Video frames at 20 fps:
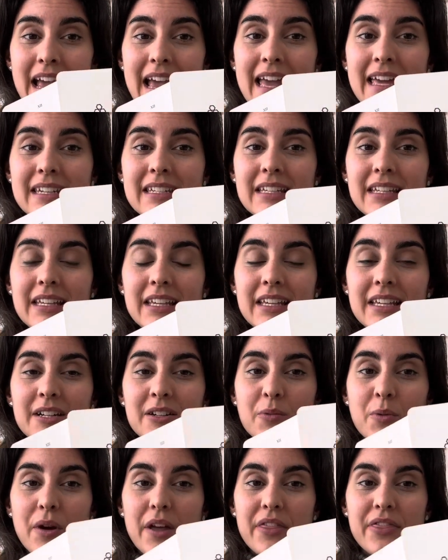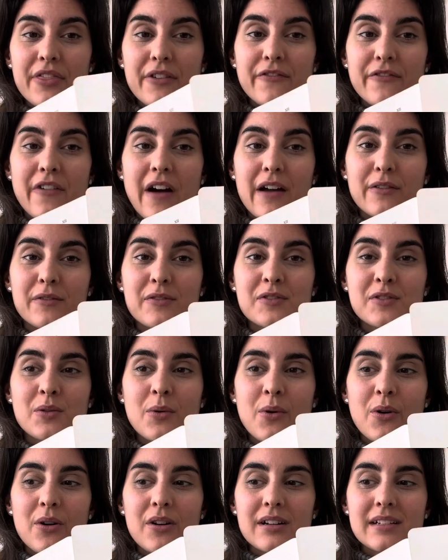ending here with the Five of
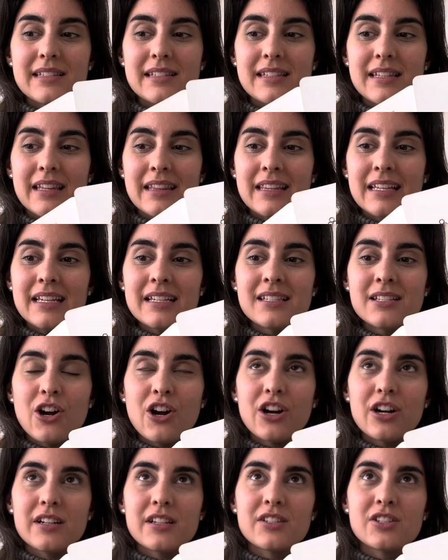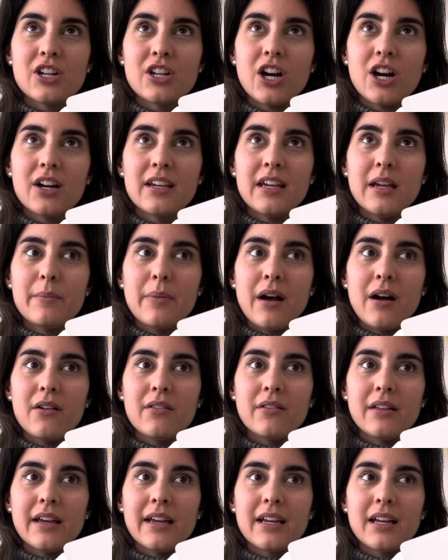Swords, this card is talking
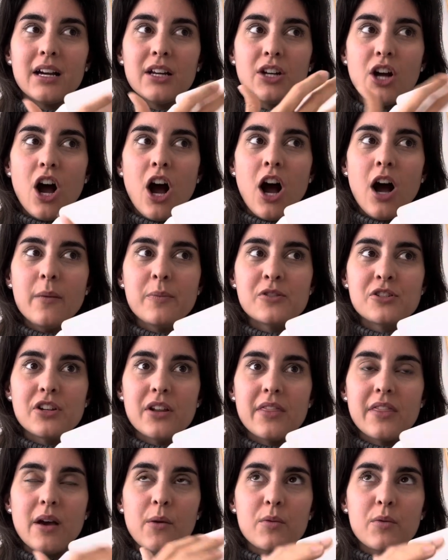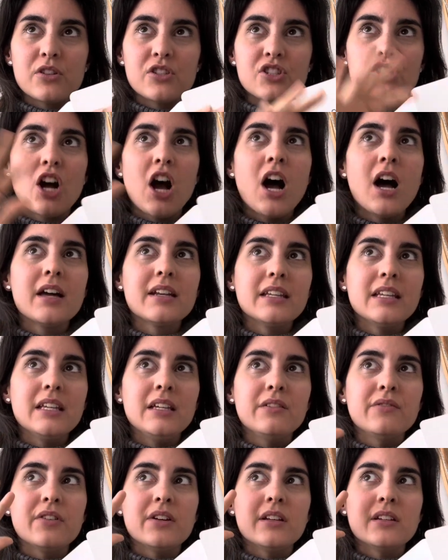about like an option that was not
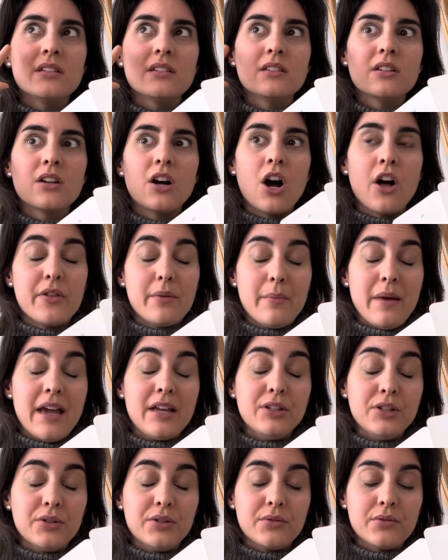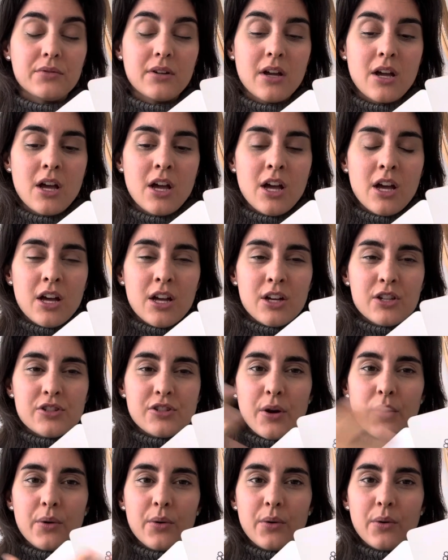even on the menu.
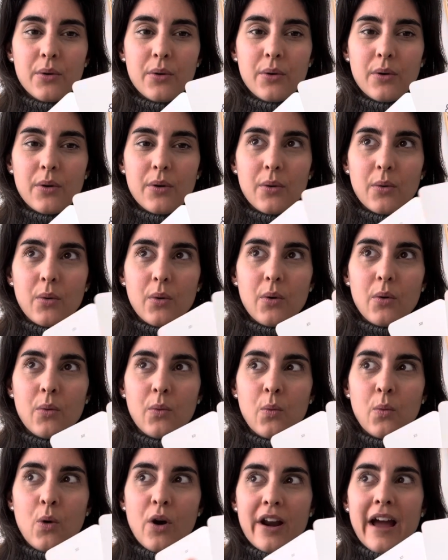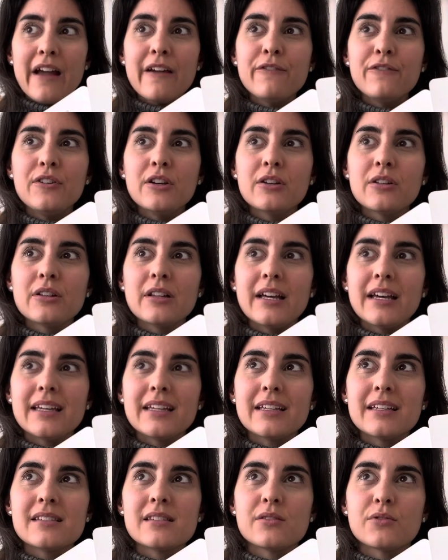So what I feel
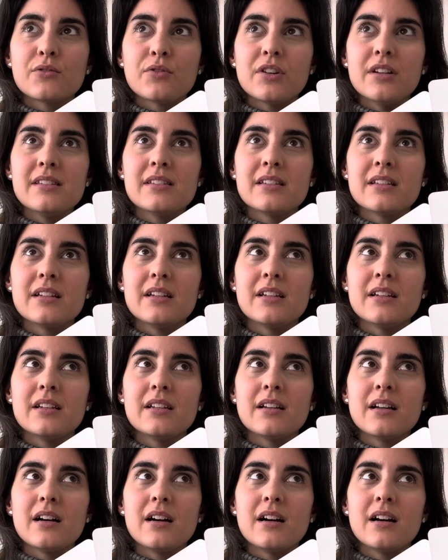like is the reason